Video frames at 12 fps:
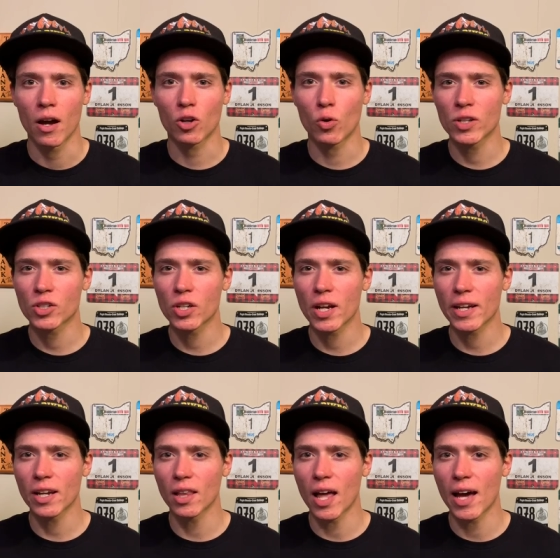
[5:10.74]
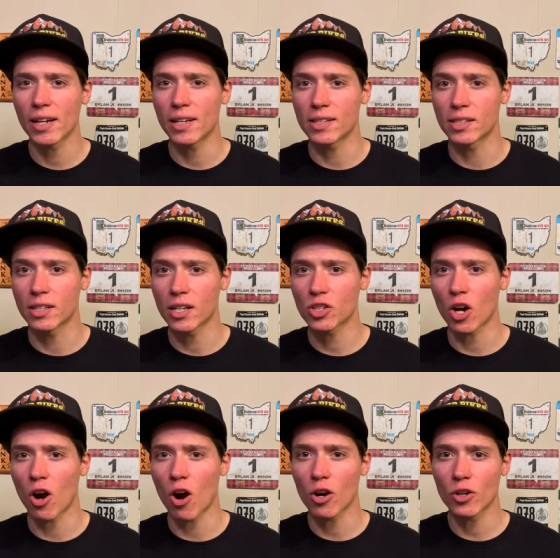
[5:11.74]
A question I get a lot is, does a
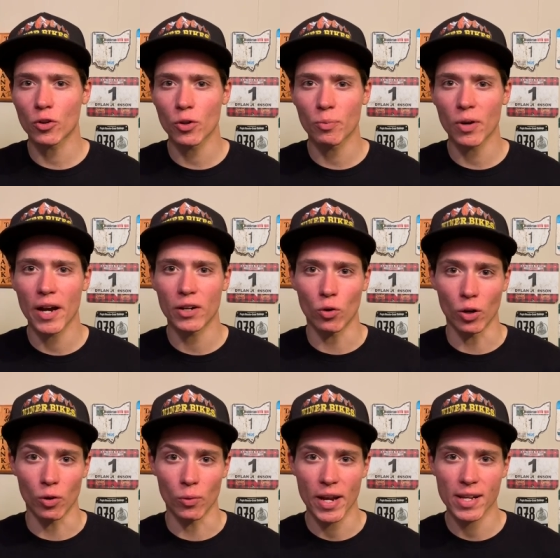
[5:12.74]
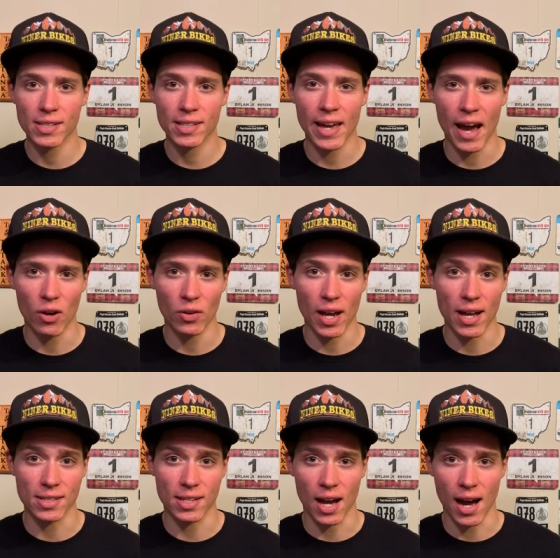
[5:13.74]
hard group ride or a race count
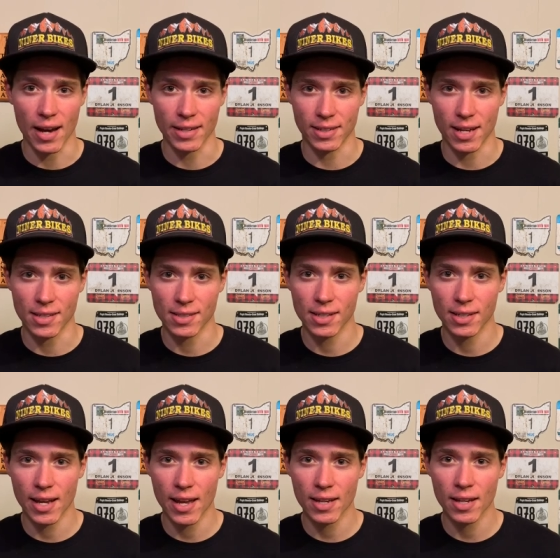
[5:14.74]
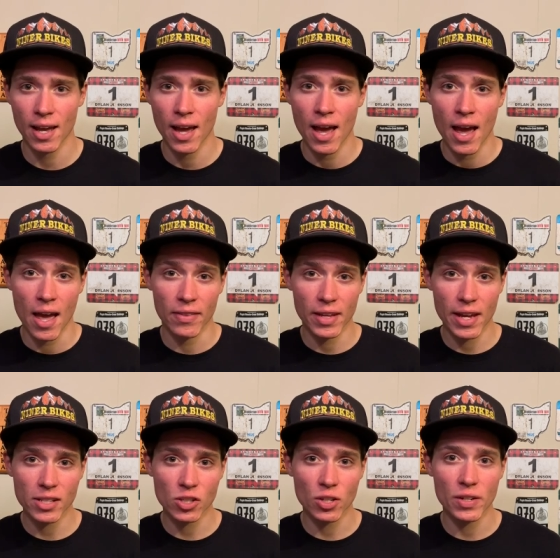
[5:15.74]
as a high intensity day? And the
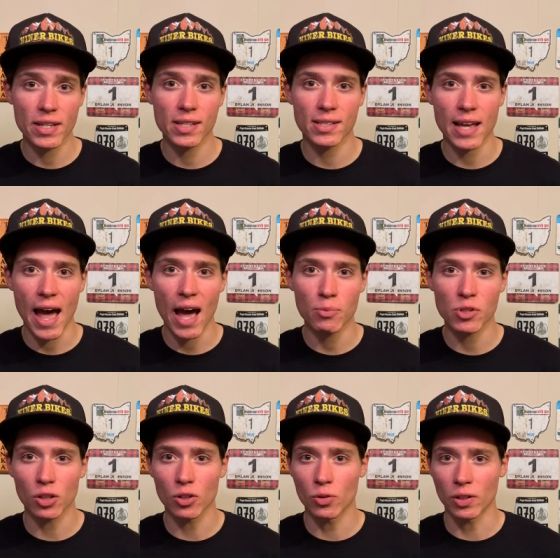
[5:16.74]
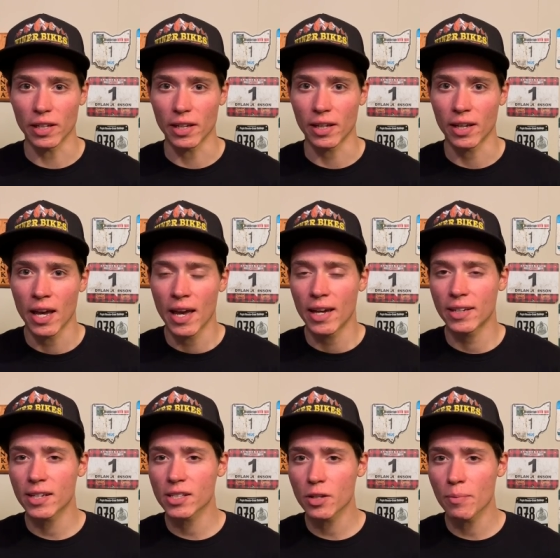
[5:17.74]
answer is absolutely. It
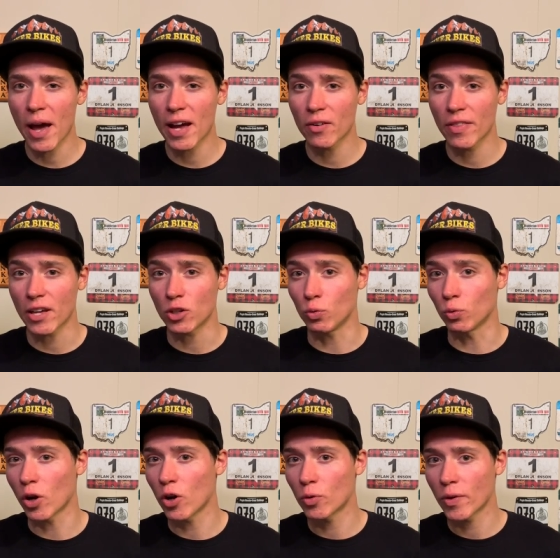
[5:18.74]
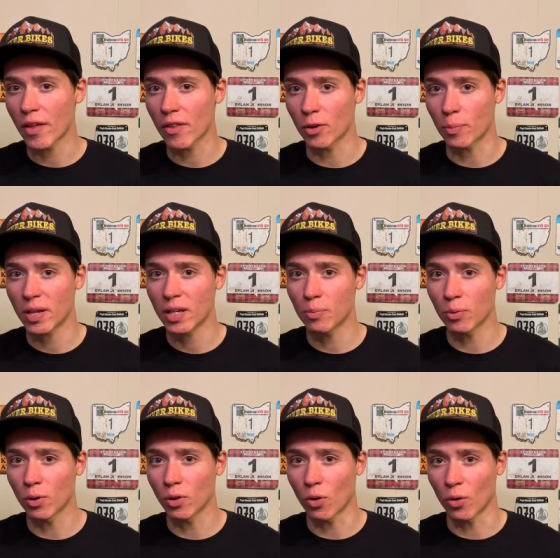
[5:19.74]
doesn't matter that you rode with other
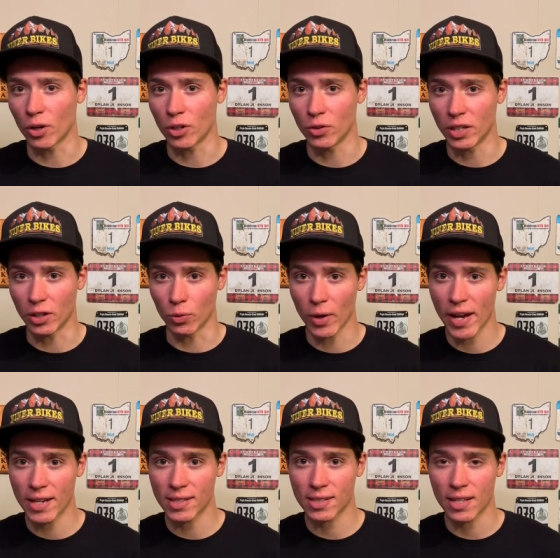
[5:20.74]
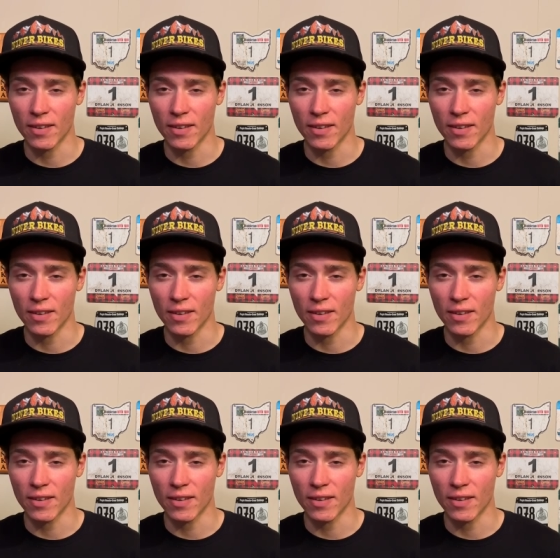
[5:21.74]
people or you did a race.